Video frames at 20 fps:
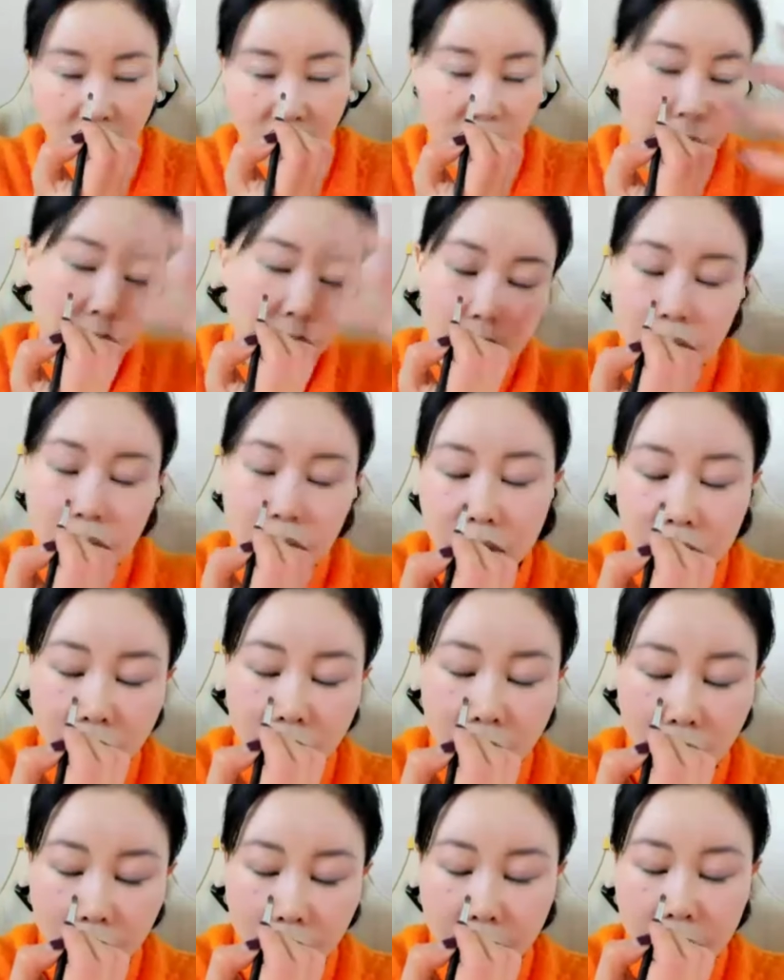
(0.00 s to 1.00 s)
I mean, it's not
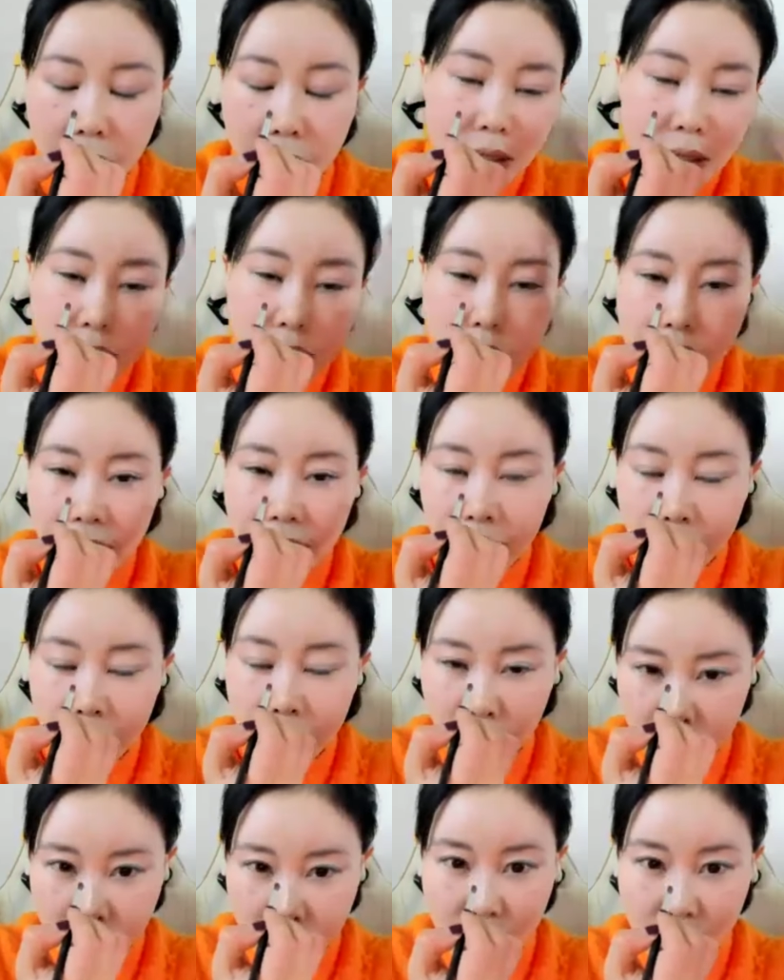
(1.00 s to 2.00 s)
wrong, but it's a different
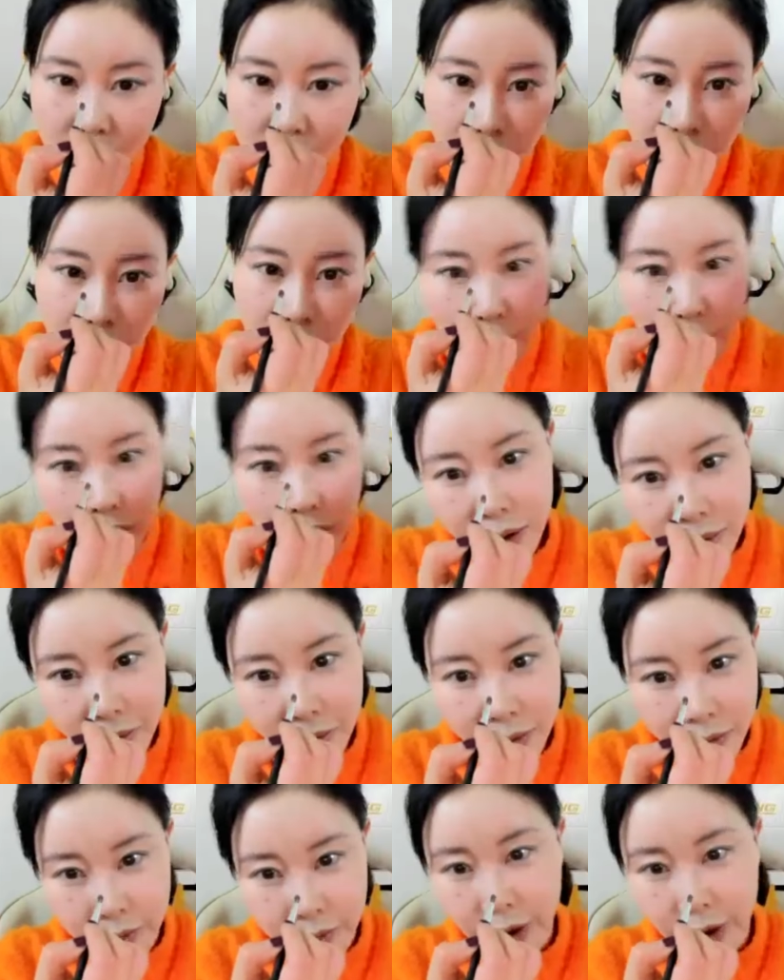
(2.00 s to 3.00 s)
position than regular
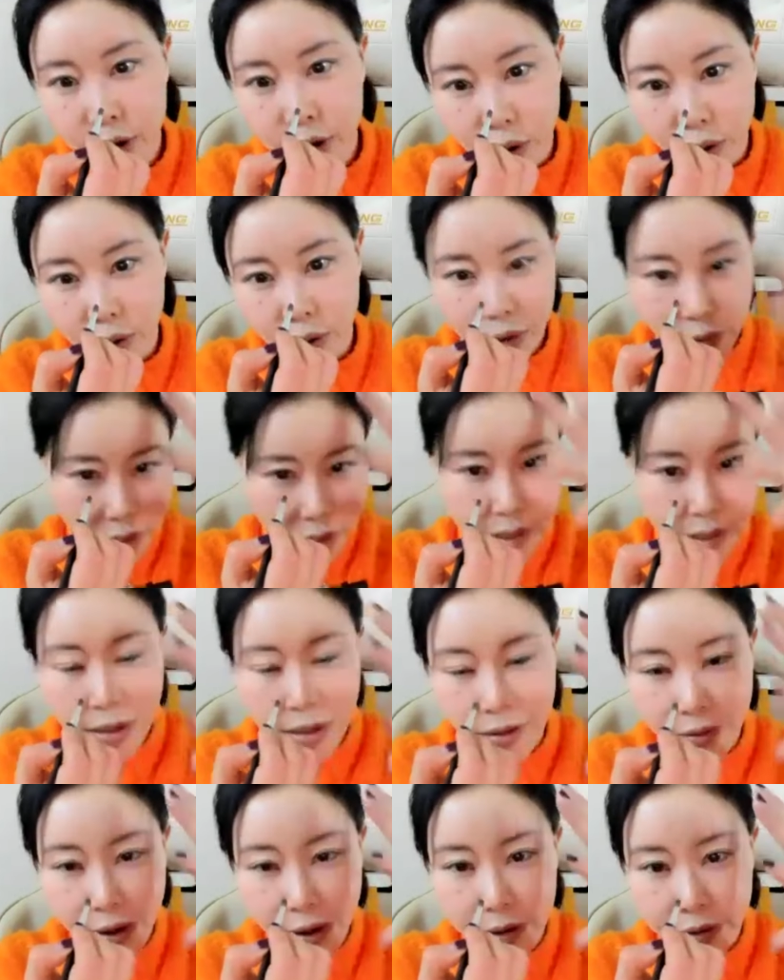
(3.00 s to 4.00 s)
facial
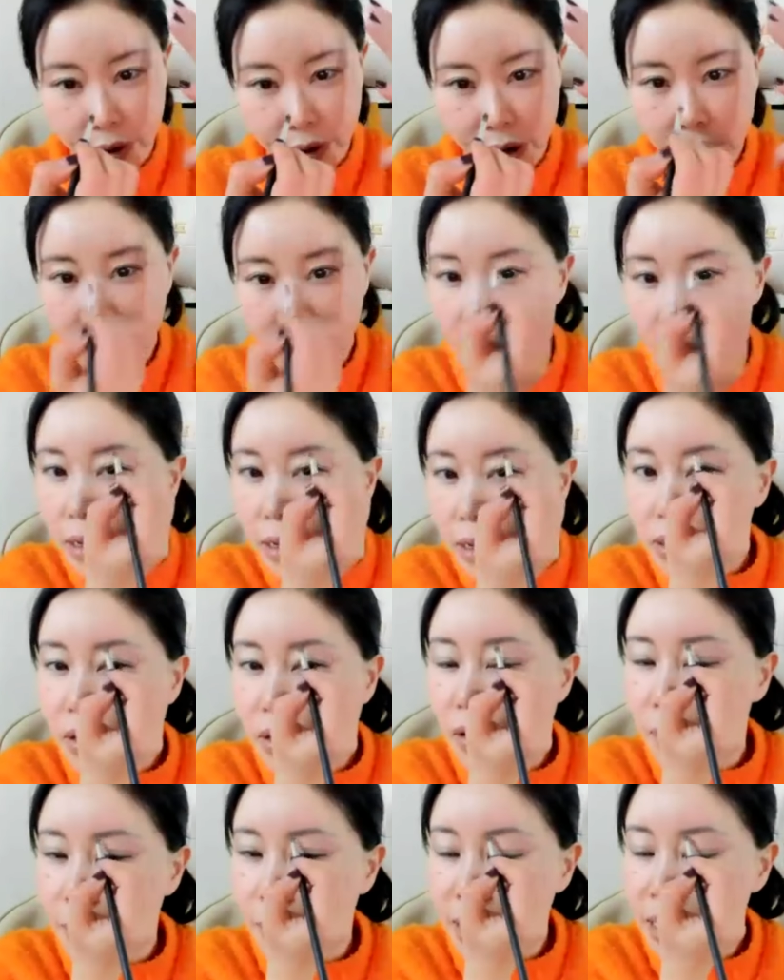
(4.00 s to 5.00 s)
resting face, right?
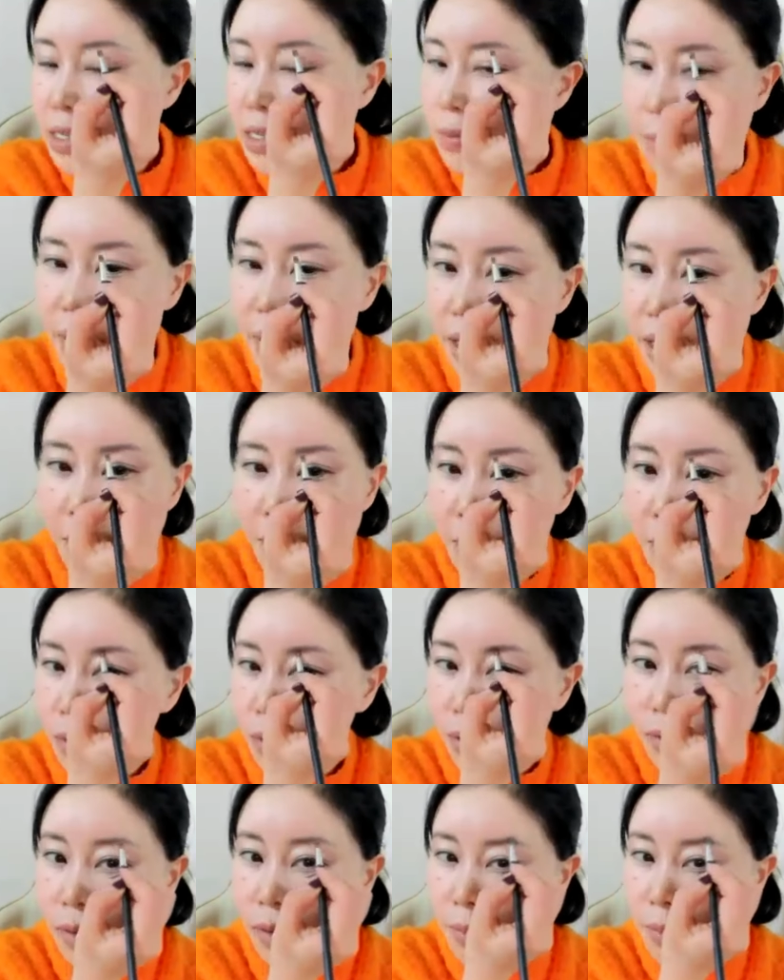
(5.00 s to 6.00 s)
So makeup
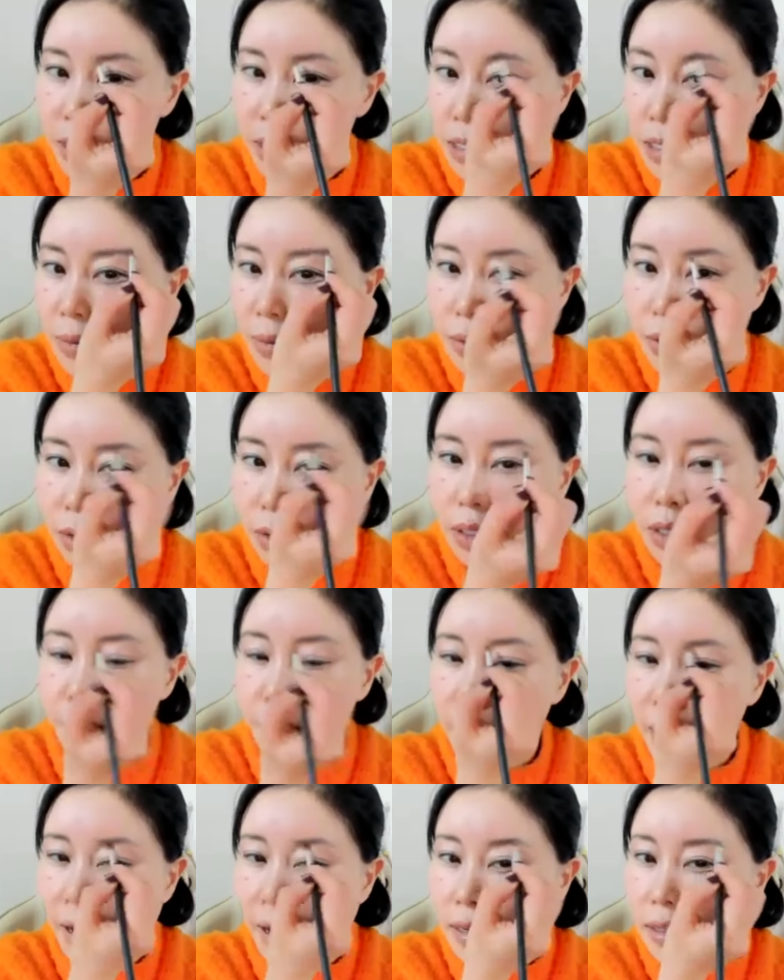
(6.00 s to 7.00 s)
will be messed up. So it's
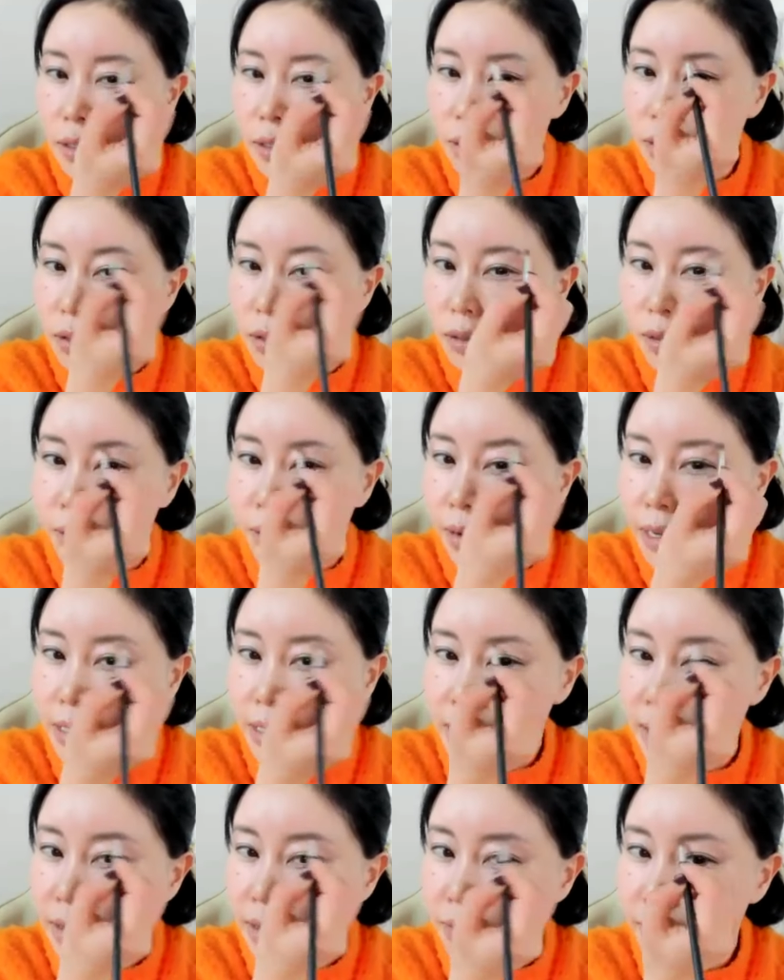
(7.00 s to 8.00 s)
better to do the
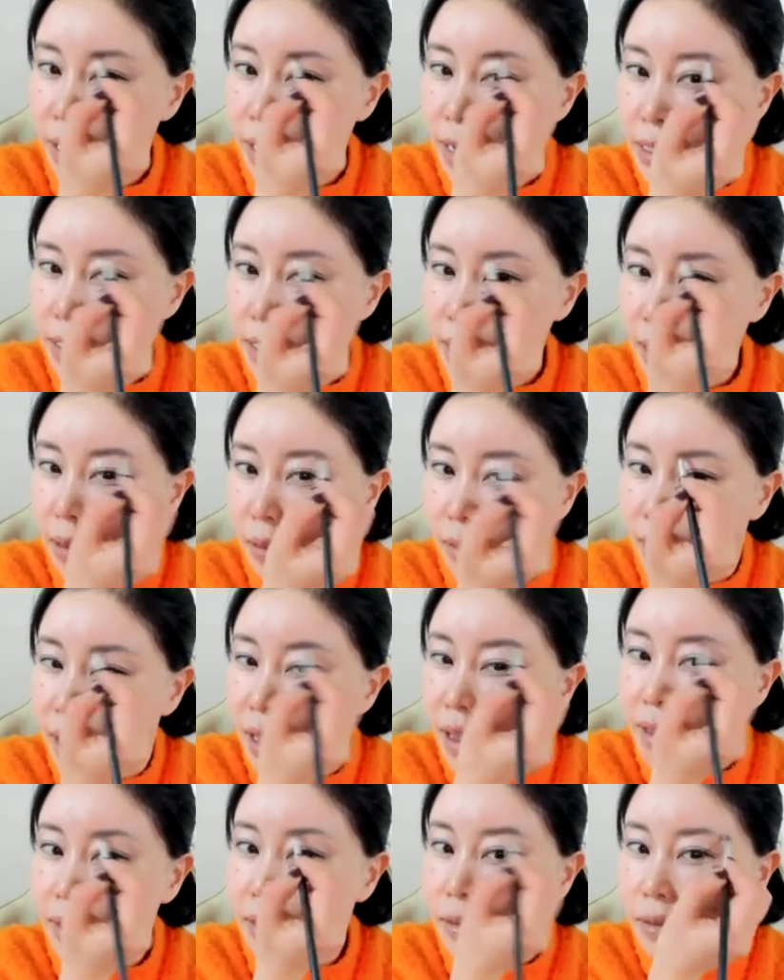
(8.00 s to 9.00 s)
resting face and
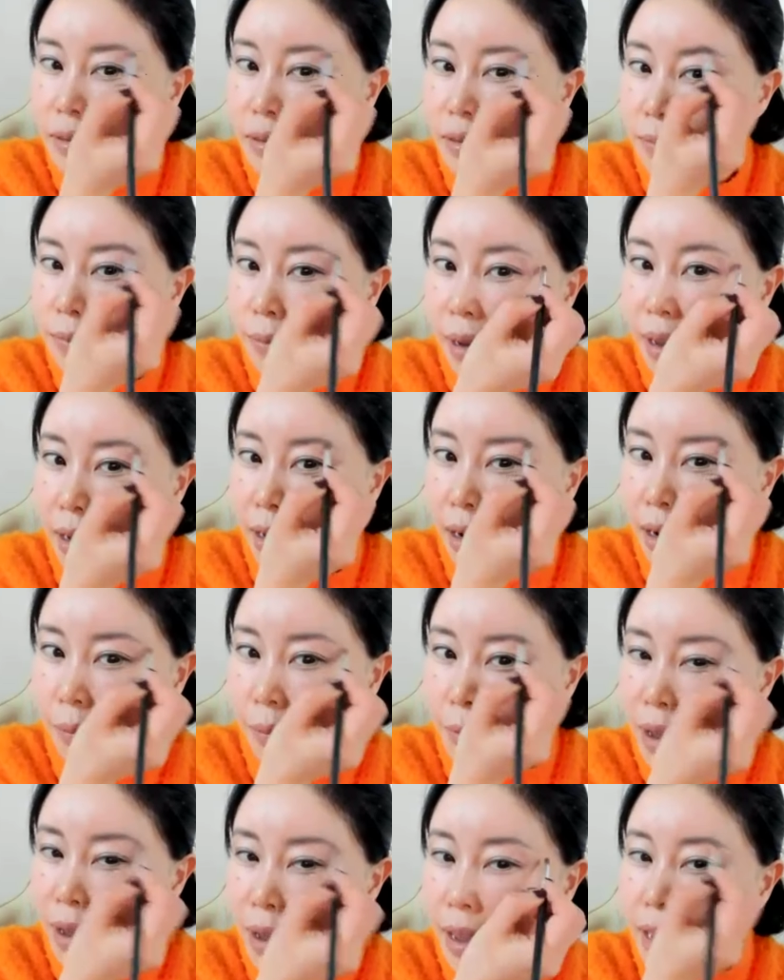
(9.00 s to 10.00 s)
then do makeup.
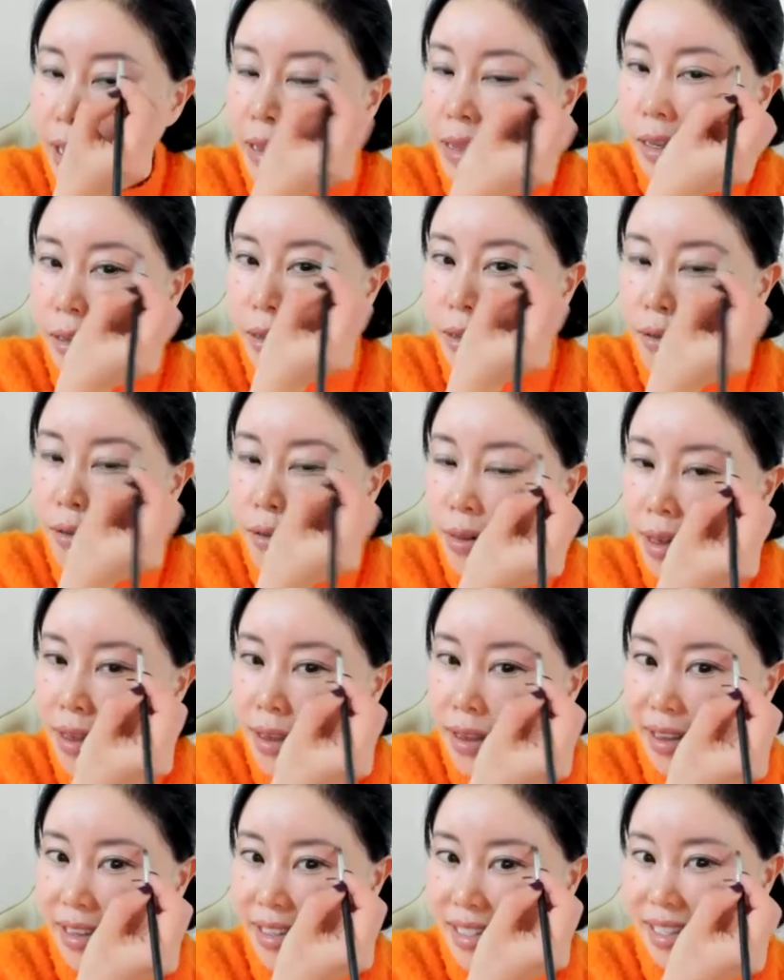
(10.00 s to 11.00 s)
And another
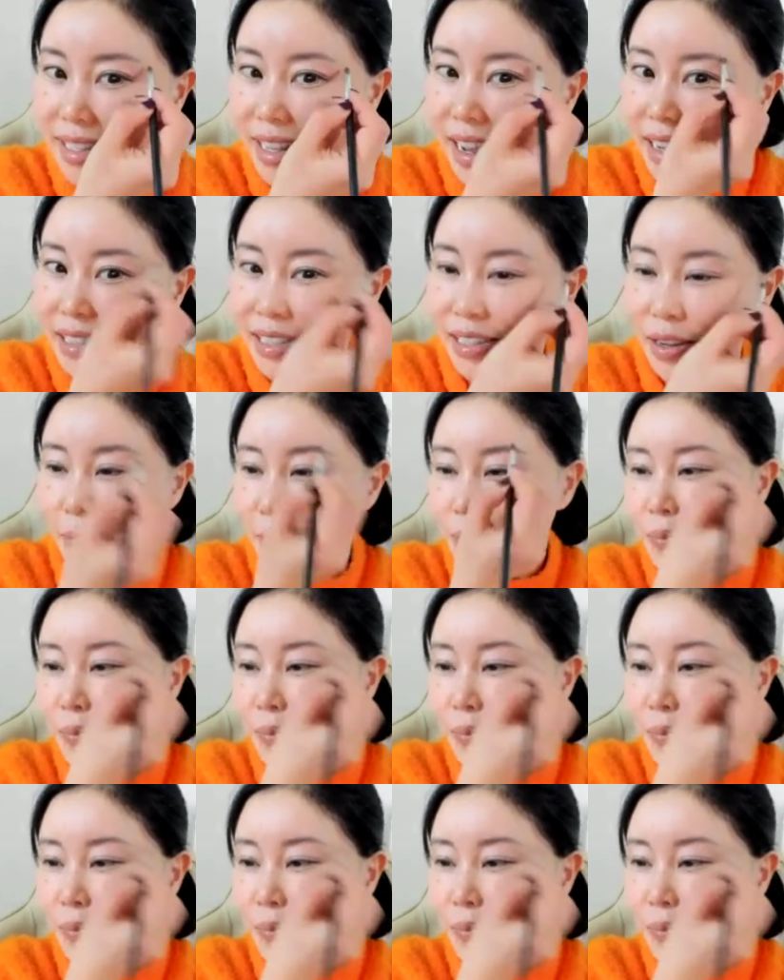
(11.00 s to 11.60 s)
thing is that,